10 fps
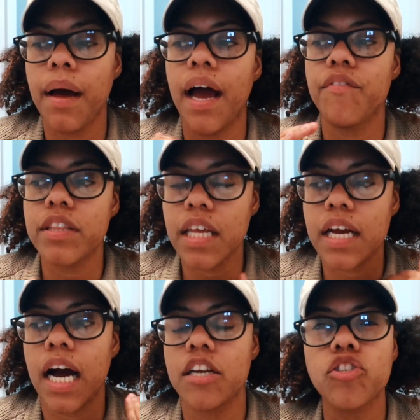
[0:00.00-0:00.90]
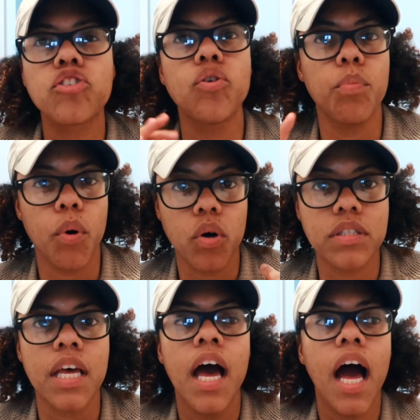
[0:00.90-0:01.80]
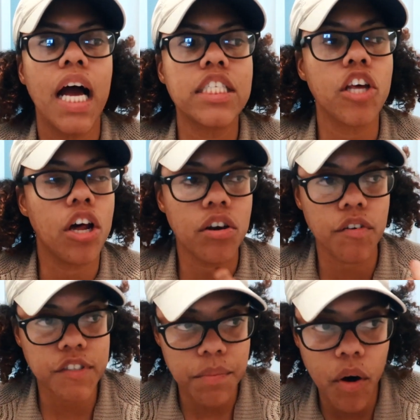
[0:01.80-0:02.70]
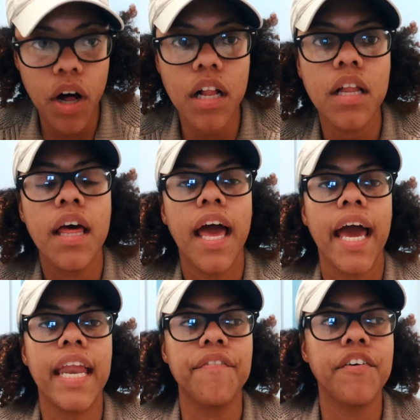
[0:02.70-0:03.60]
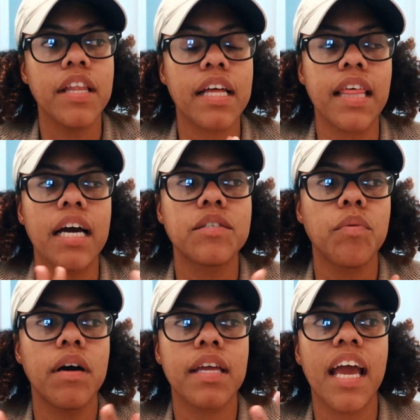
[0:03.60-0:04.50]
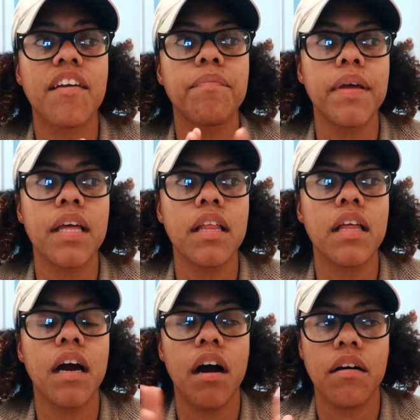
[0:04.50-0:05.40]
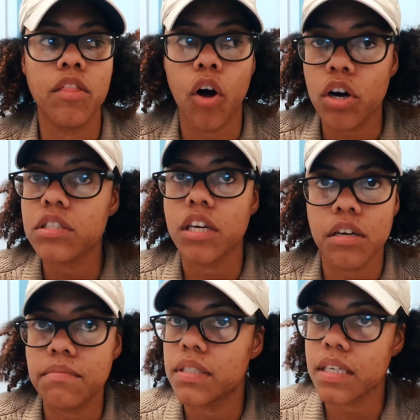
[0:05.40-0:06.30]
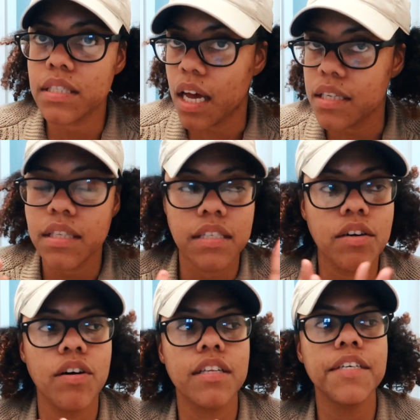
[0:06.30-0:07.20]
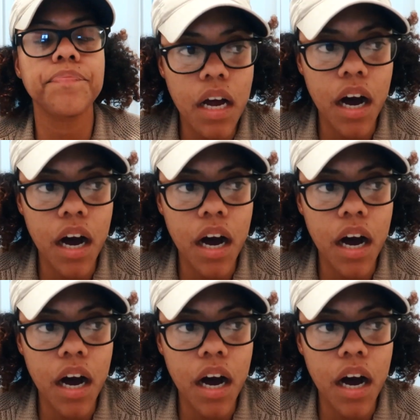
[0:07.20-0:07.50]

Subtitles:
Everything kind of snowballed. I started off small, and I feel like that's what gave me long-term success, let's call it.